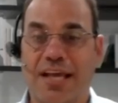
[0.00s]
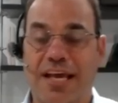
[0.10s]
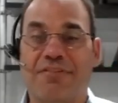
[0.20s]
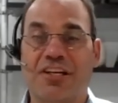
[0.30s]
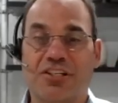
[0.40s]

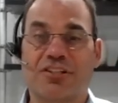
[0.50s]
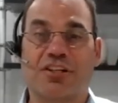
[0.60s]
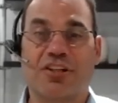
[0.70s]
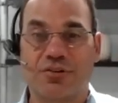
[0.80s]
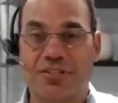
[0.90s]
And if they
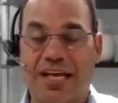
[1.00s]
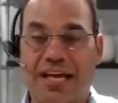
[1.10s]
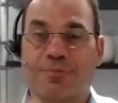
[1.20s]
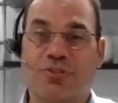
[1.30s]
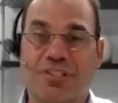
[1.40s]
just close
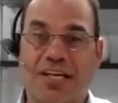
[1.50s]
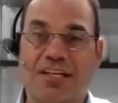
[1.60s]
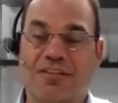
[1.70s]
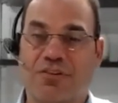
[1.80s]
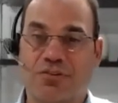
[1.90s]
X
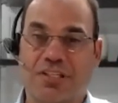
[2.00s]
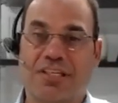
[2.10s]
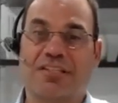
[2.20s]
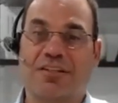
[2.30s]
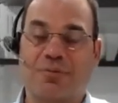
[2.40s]
percentage of those
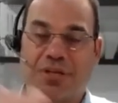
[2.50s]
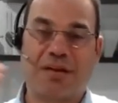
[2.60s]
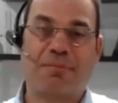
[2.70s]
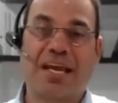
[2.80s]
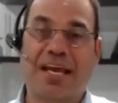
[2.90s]
leads, they'll be
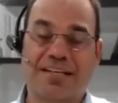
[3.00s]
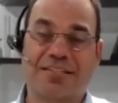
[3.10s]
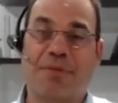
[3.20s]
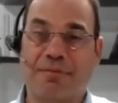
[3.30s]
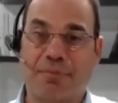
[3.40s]
able to make
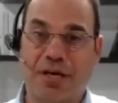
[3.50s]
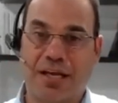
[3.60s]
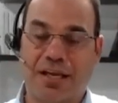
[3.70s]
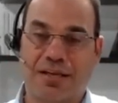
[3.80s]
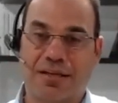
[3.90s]
X amount of
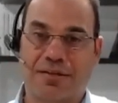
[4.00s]
money.